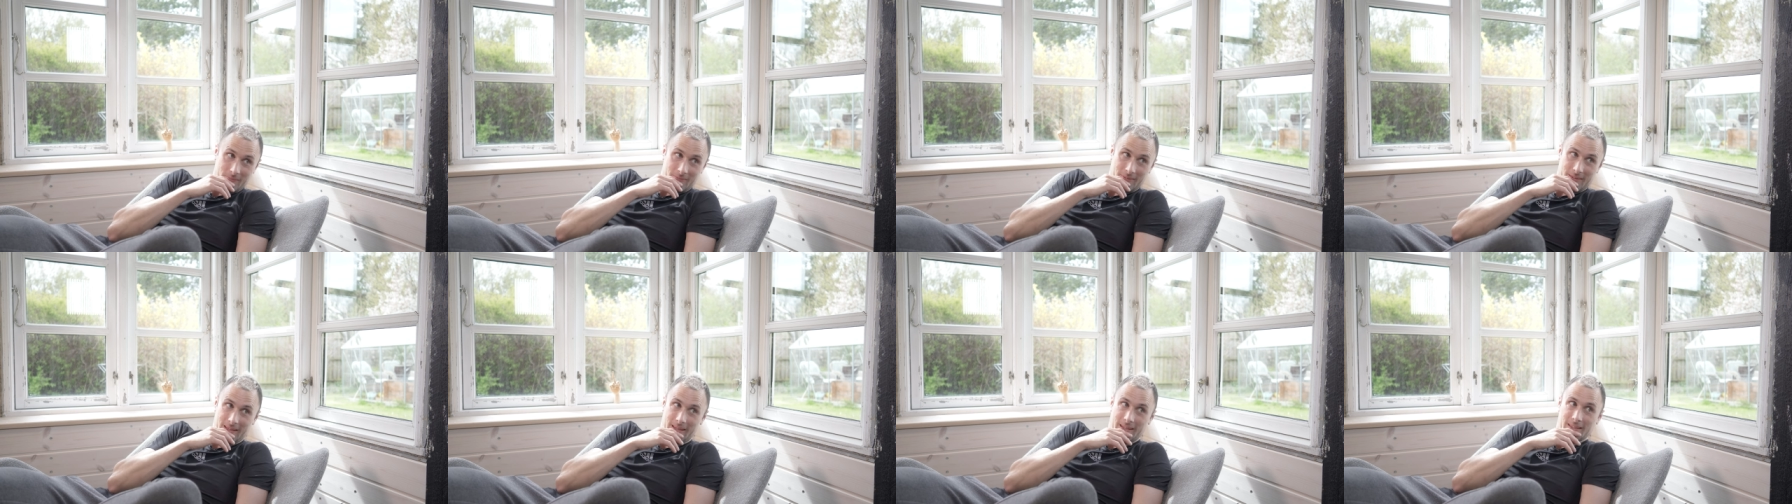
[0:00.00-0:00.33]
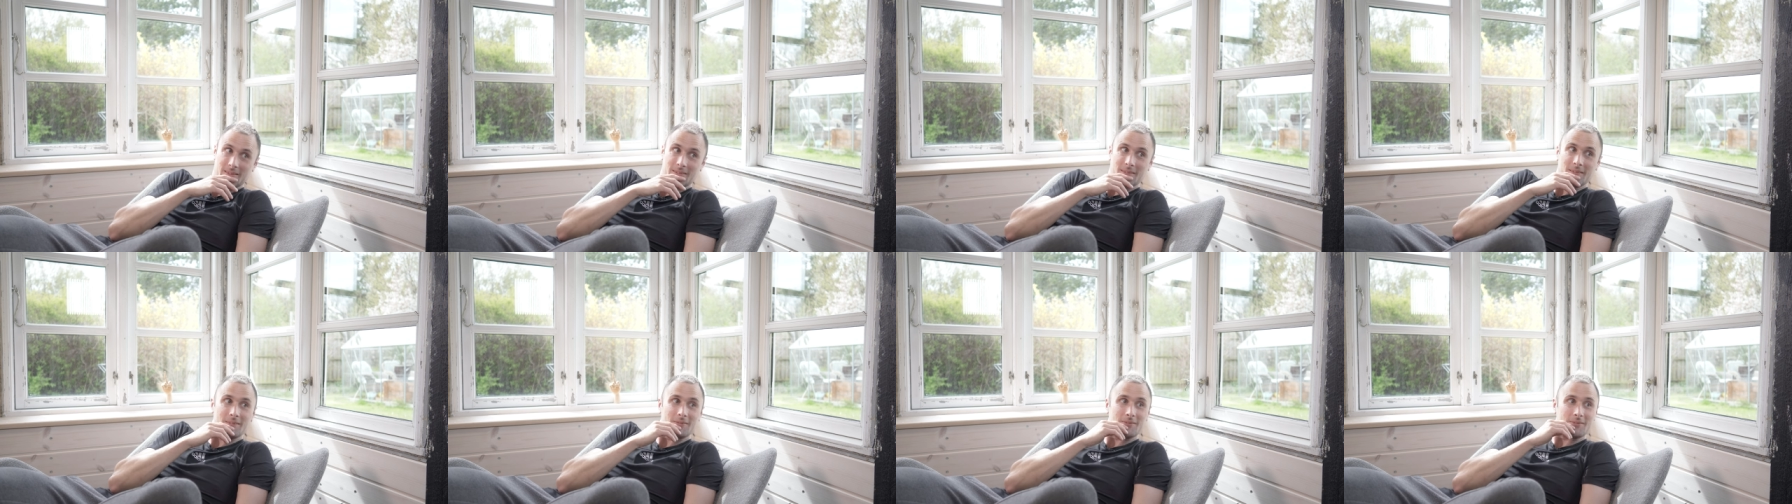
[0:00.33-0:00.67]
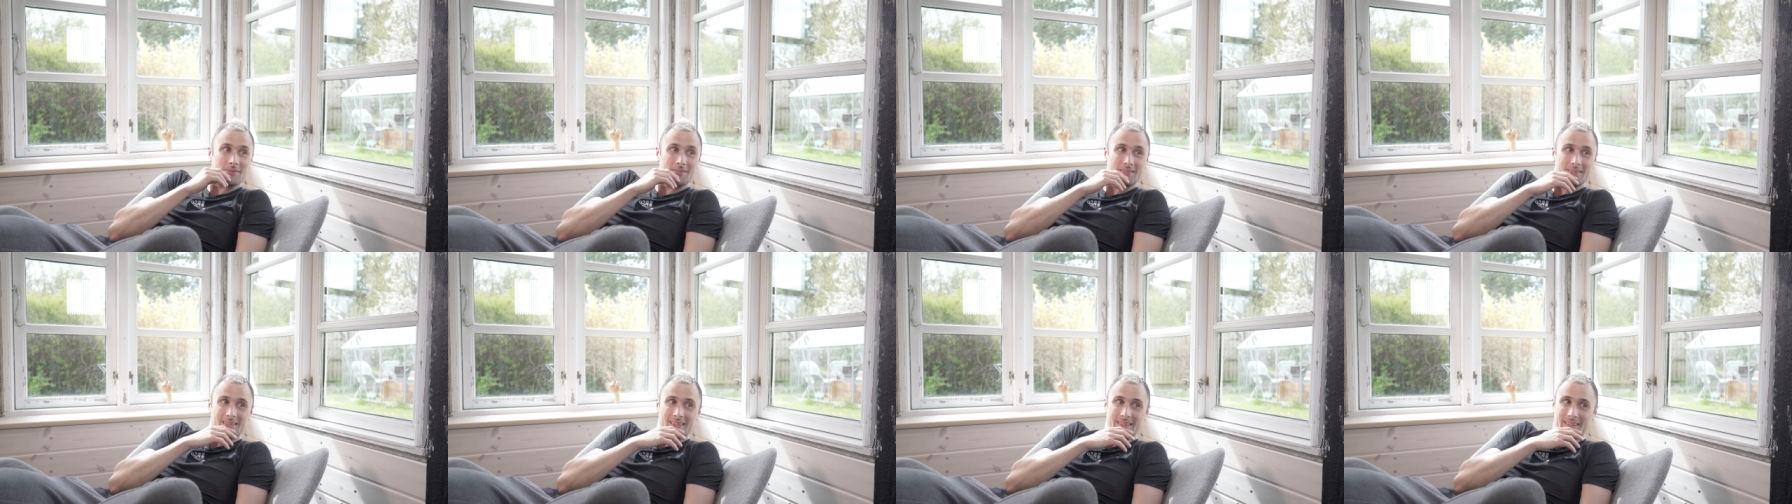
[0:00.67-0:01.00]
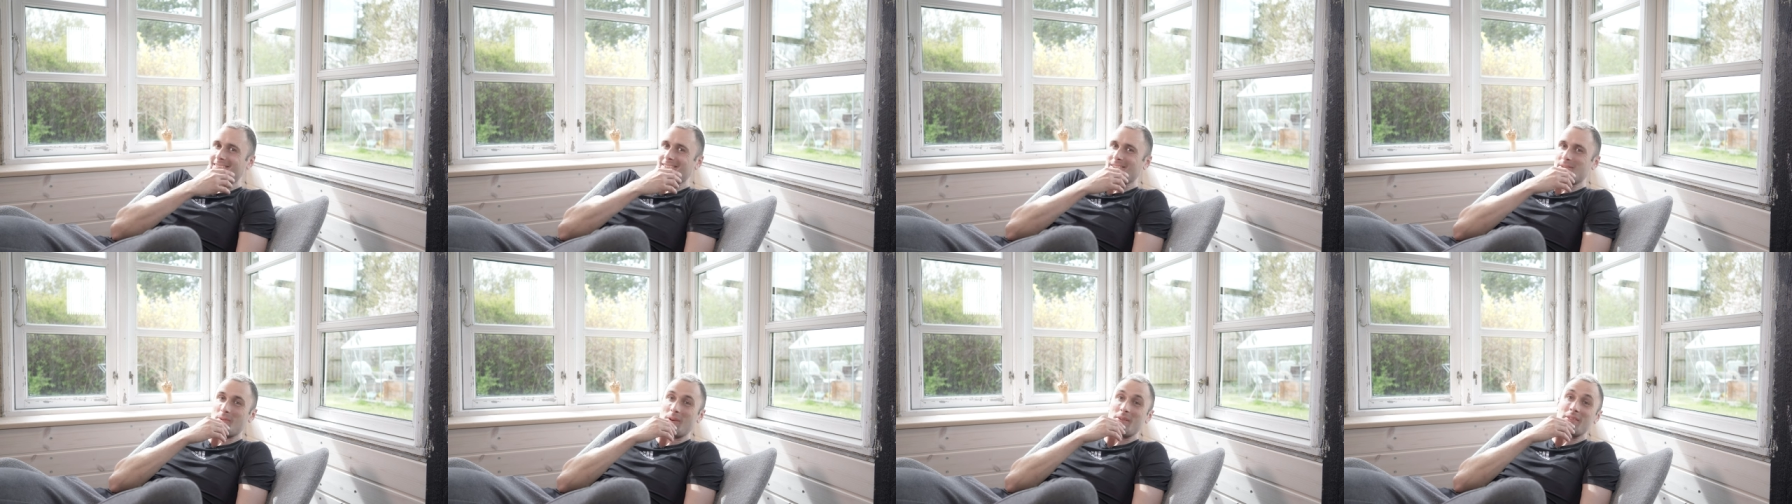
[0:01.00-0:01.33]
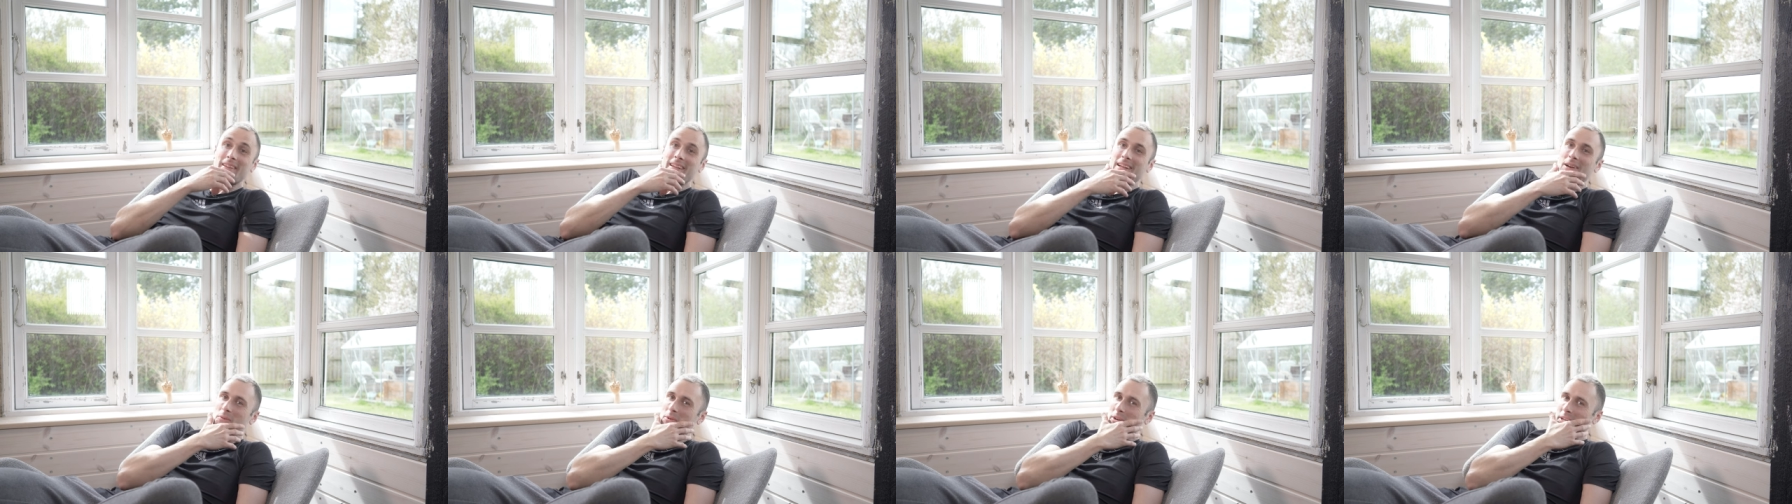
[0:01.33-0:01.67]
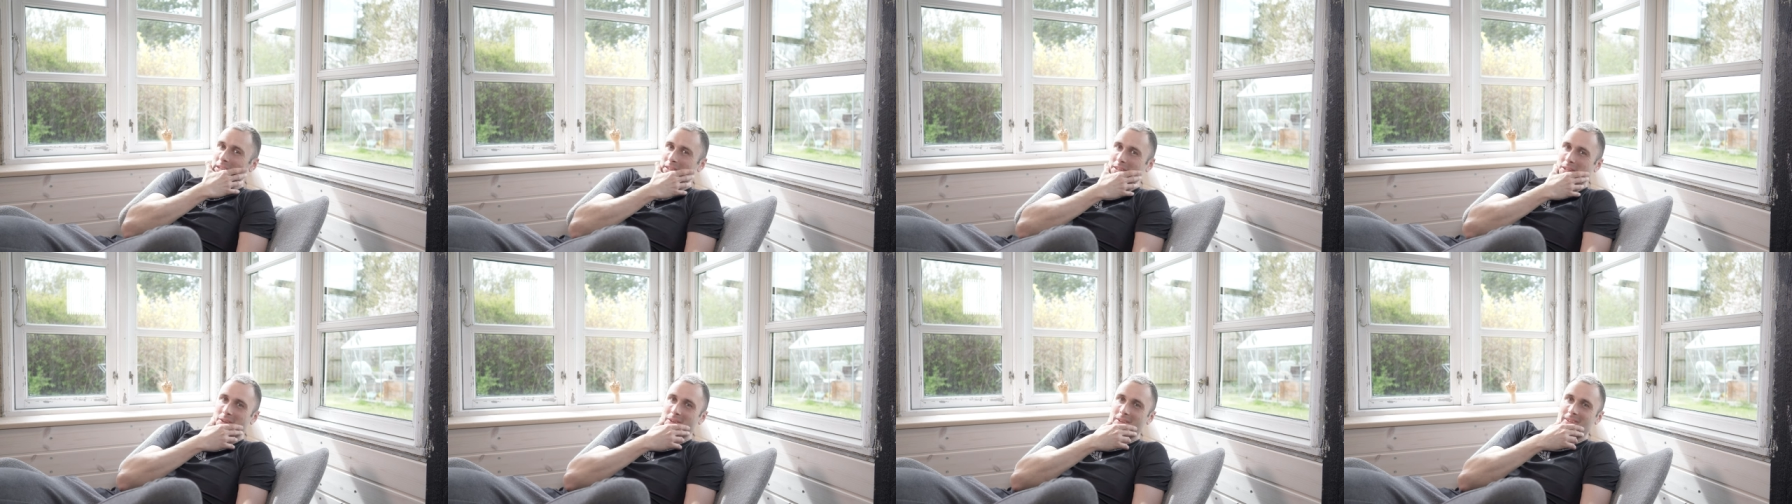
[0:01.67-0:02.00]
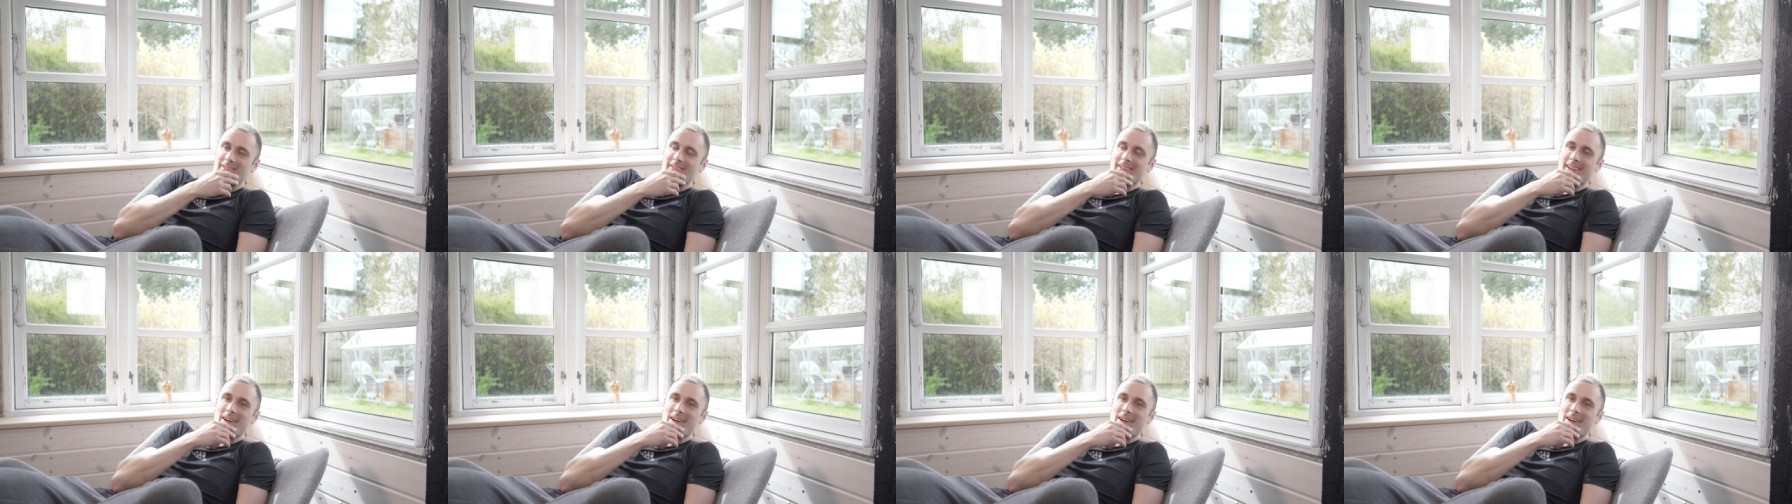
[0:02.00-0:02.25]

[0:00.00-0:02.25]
Yes? There's one thing I want to do is